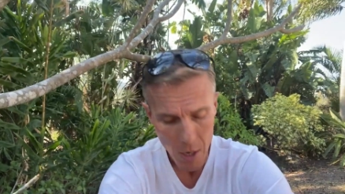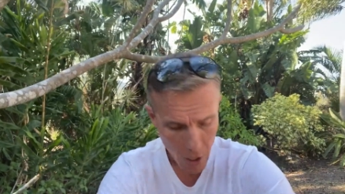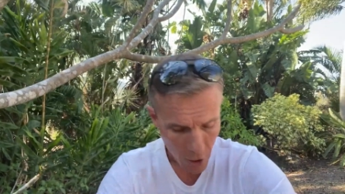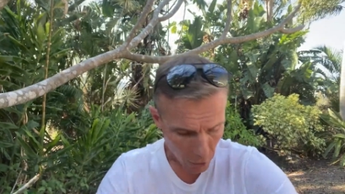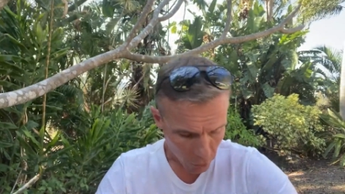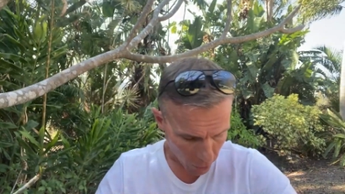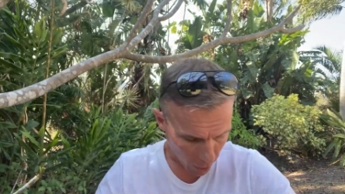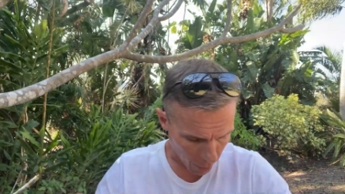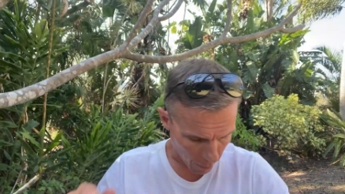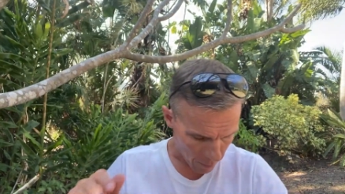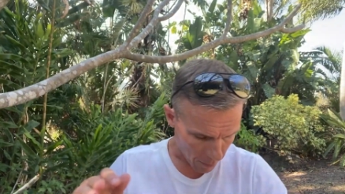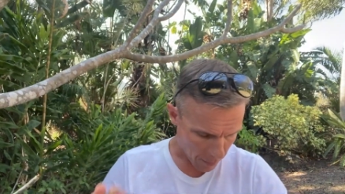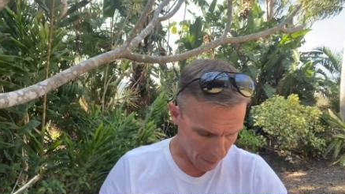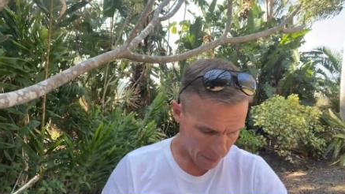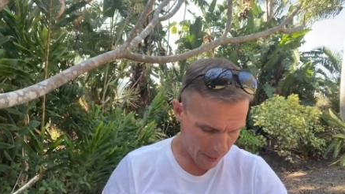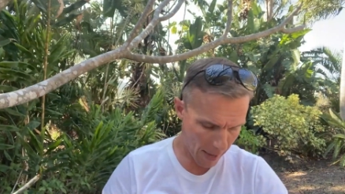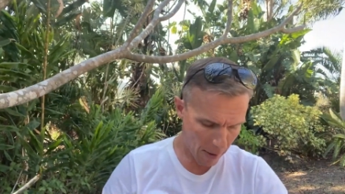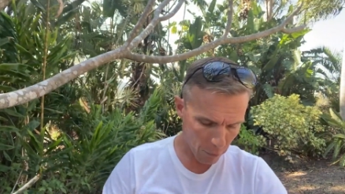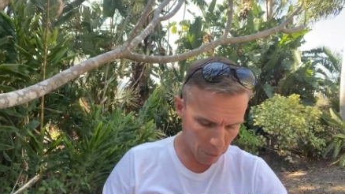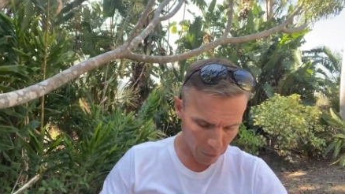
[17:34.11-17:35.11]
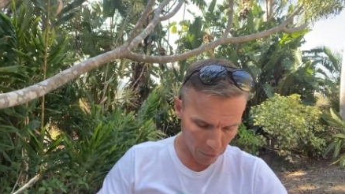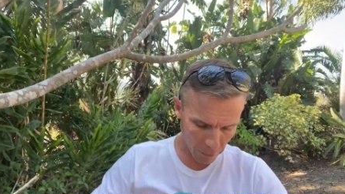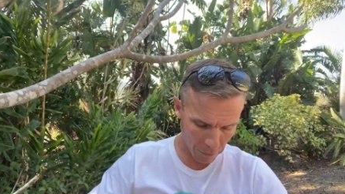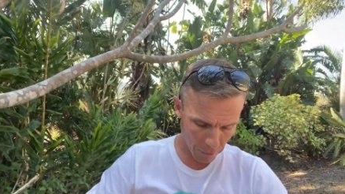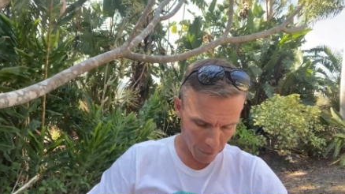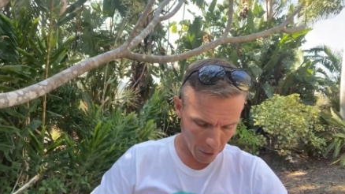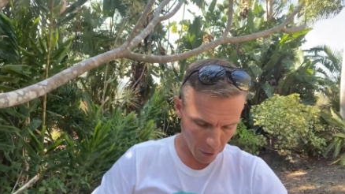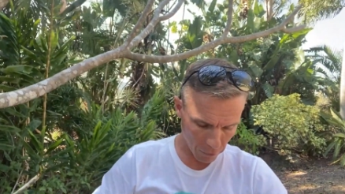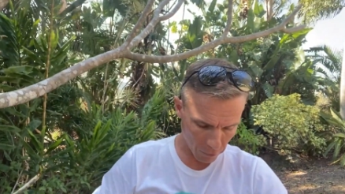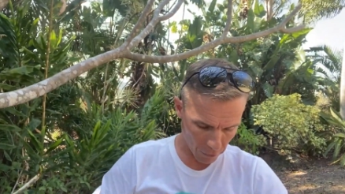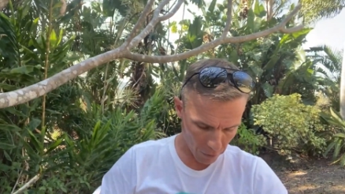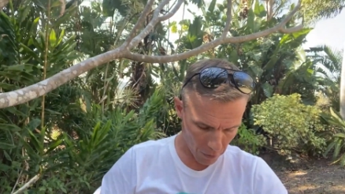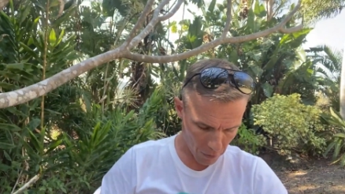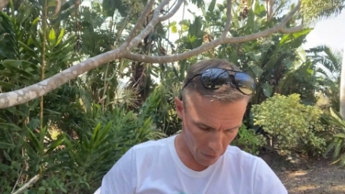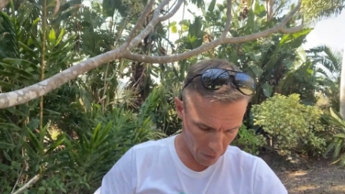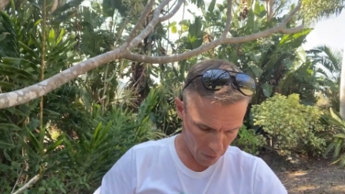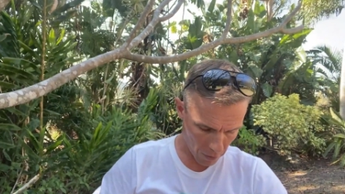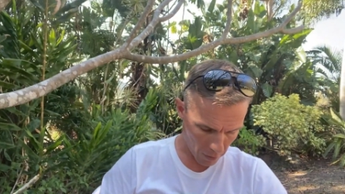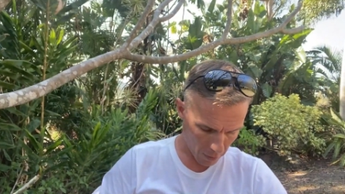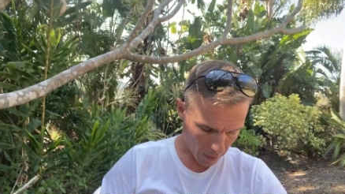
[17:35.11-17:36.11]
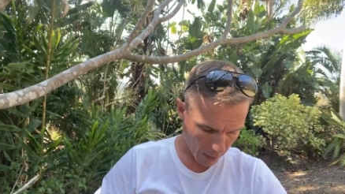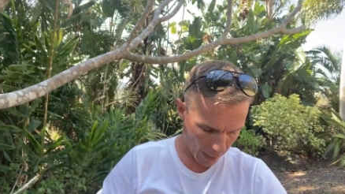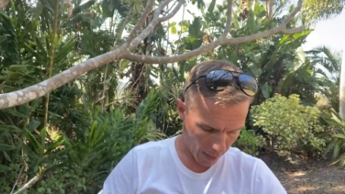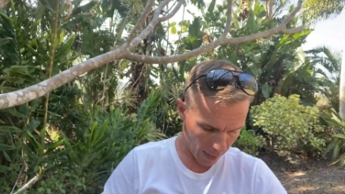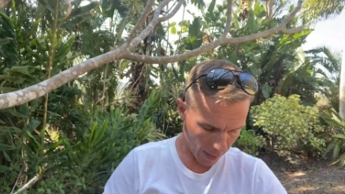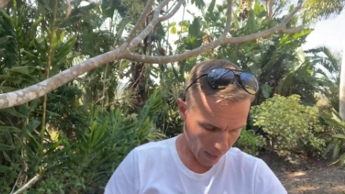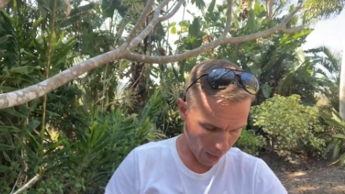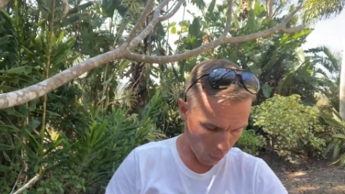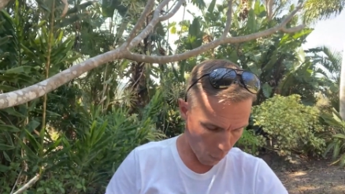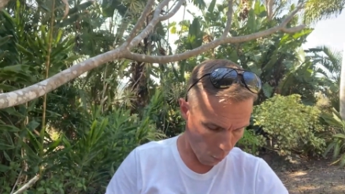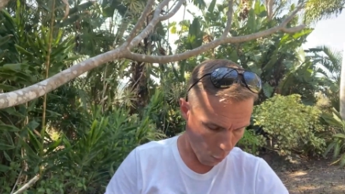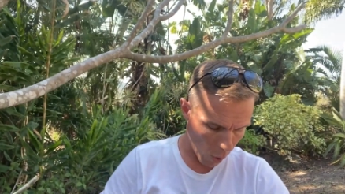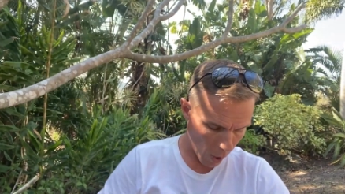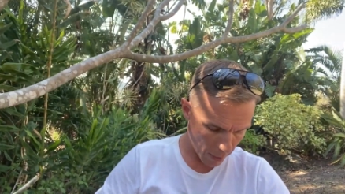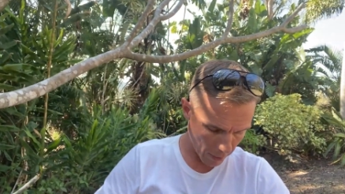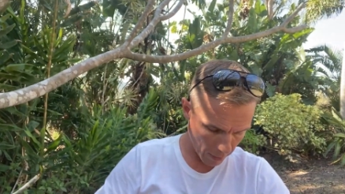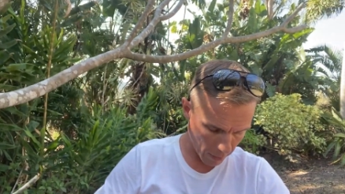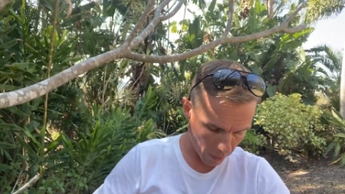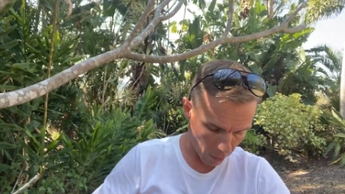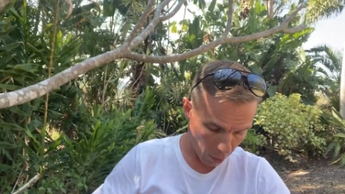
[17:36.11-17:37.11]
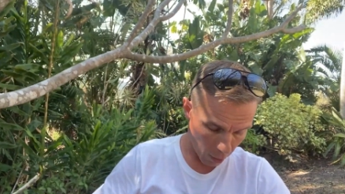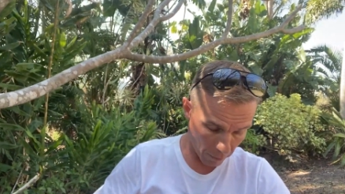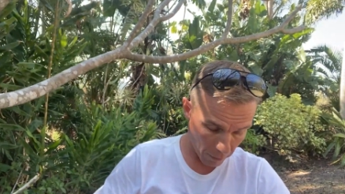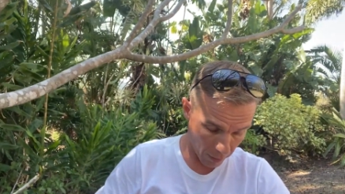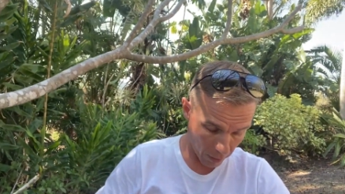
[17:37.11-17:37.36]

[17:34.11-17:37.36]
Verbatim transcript: So that was the first uh, one of